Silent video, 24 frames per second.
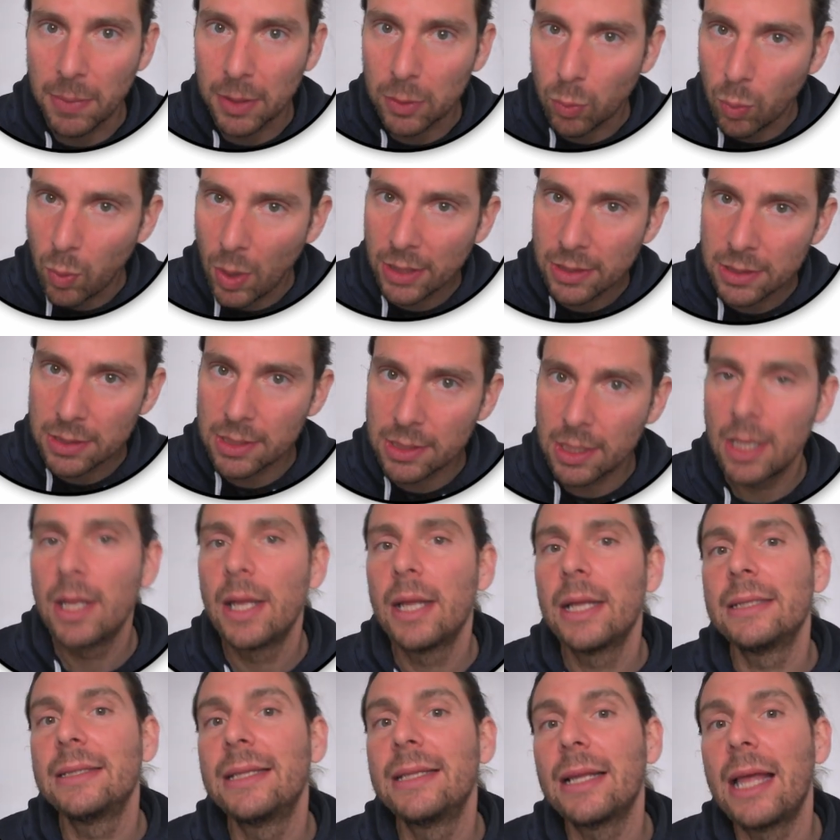But once
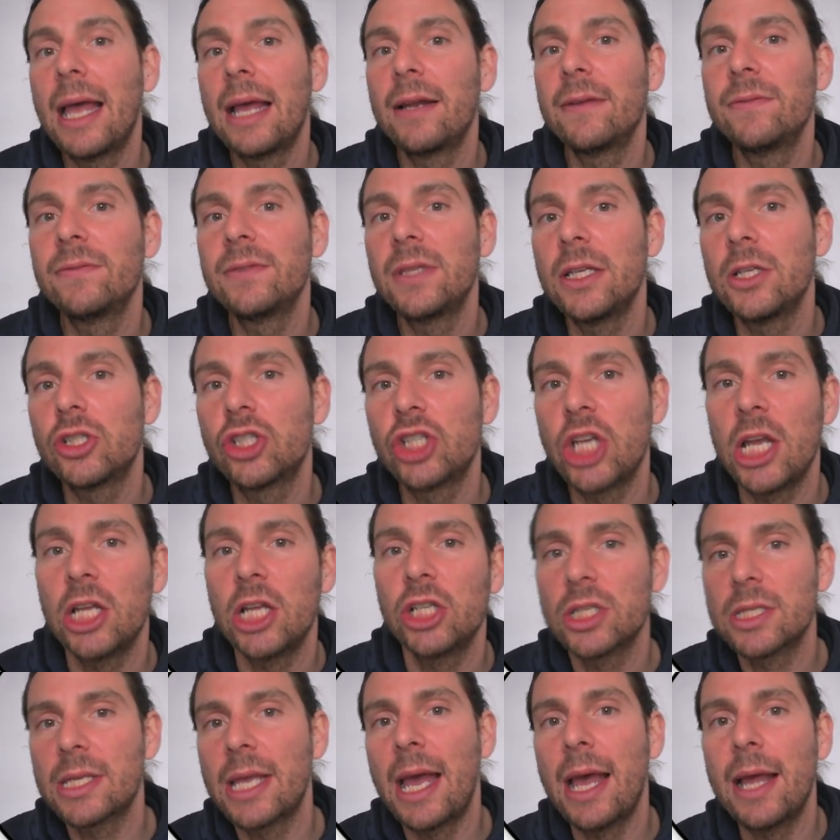that NFT
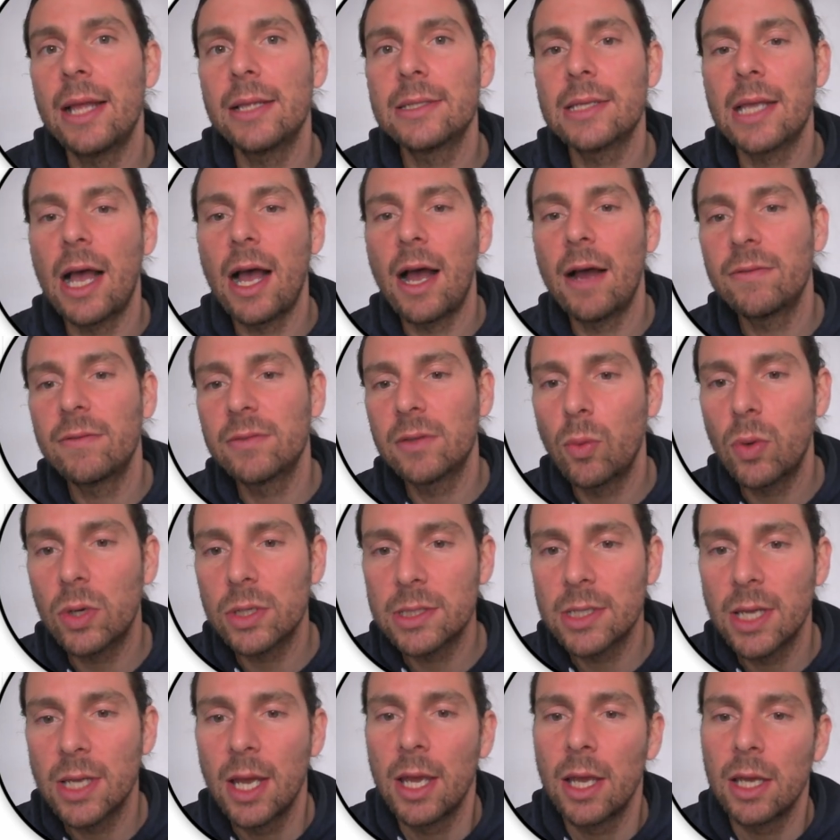changes hands
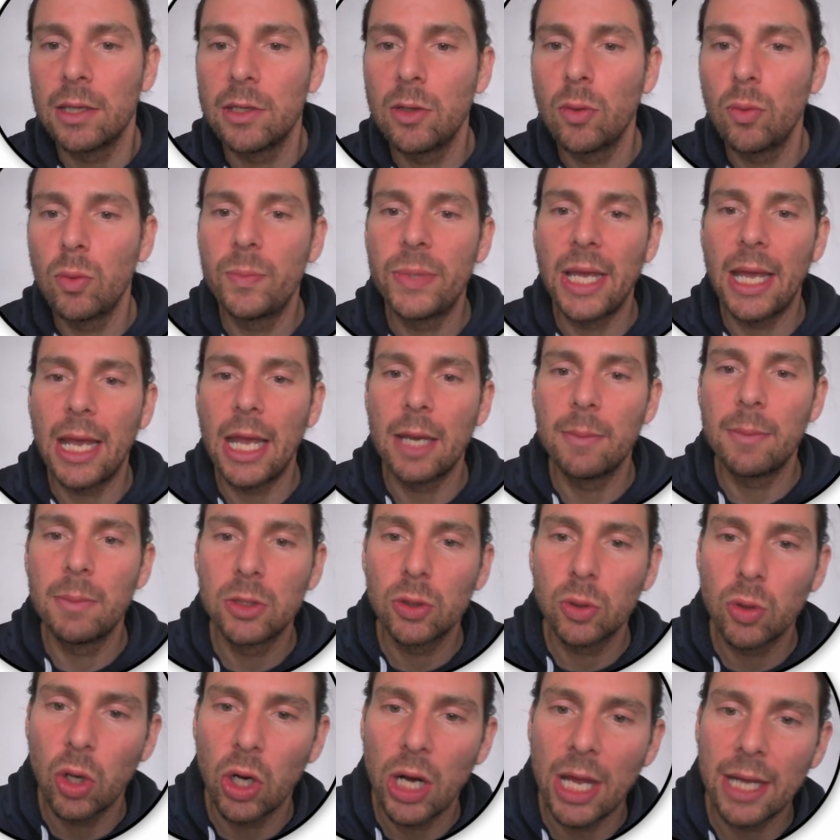afterwards, you will be able
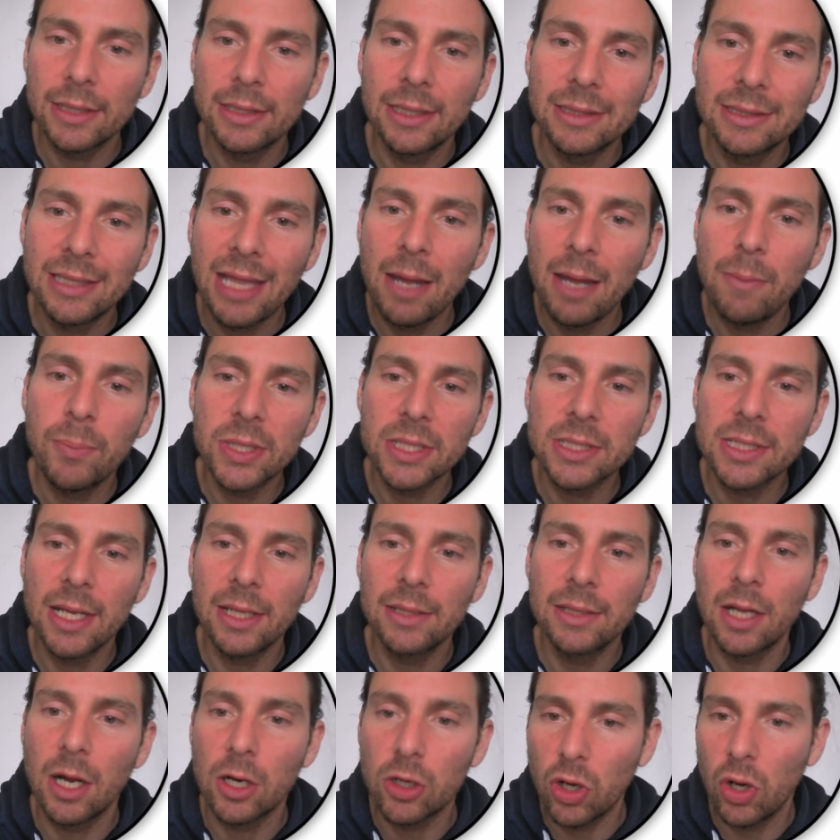to collect
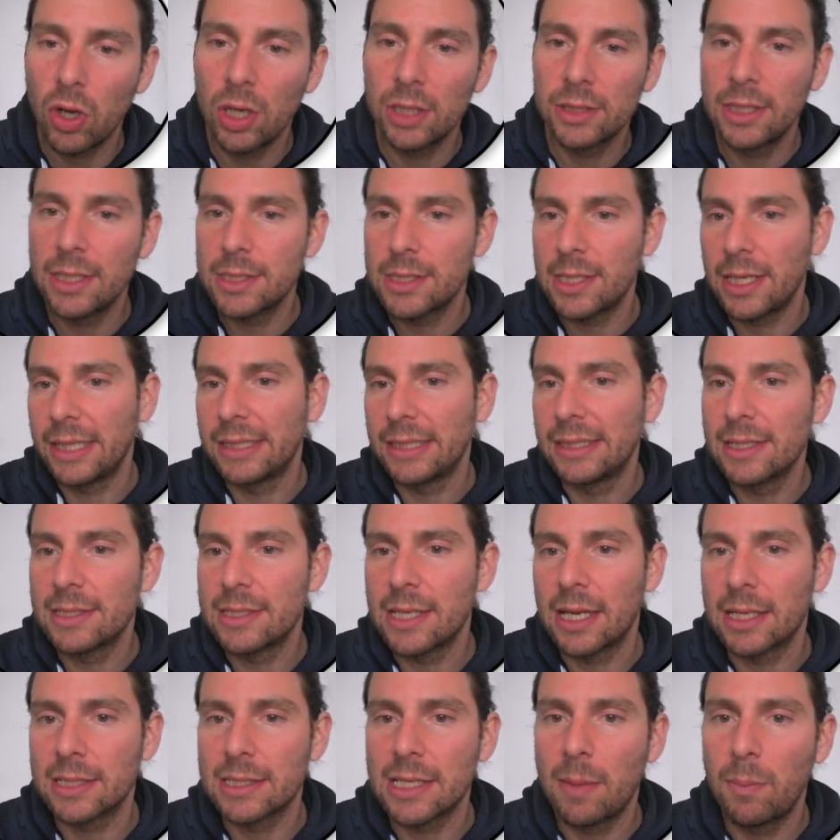10% royalties in this
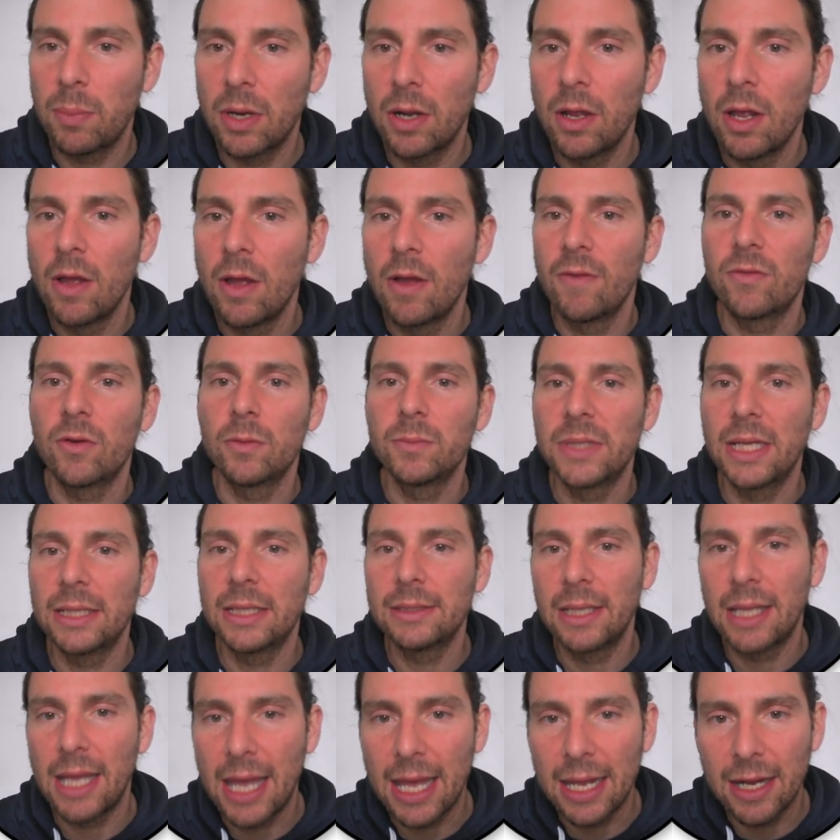example from
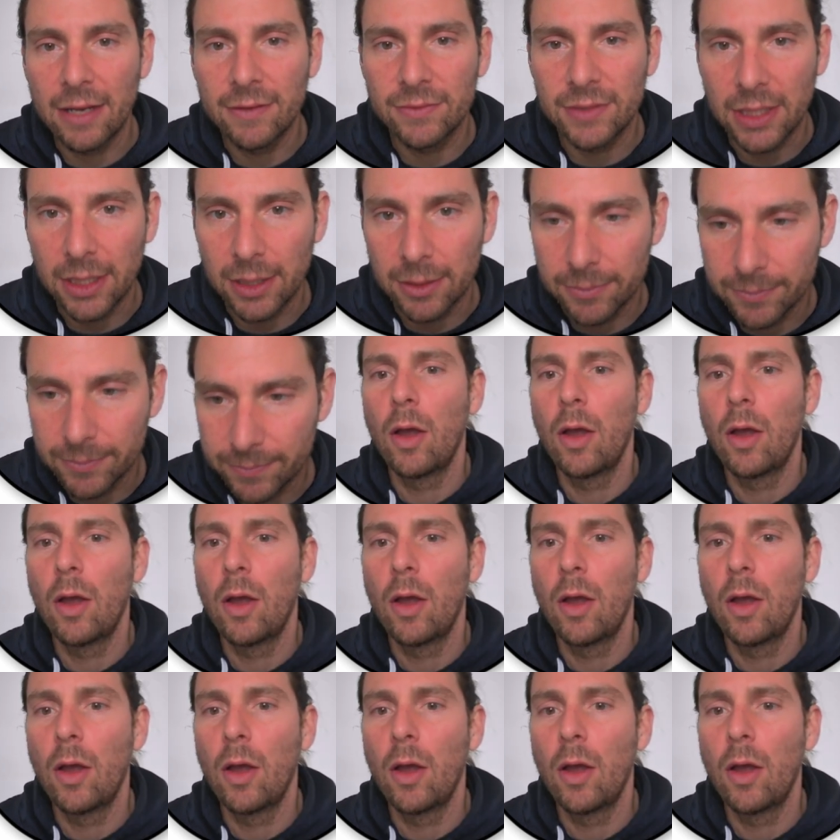that NFT.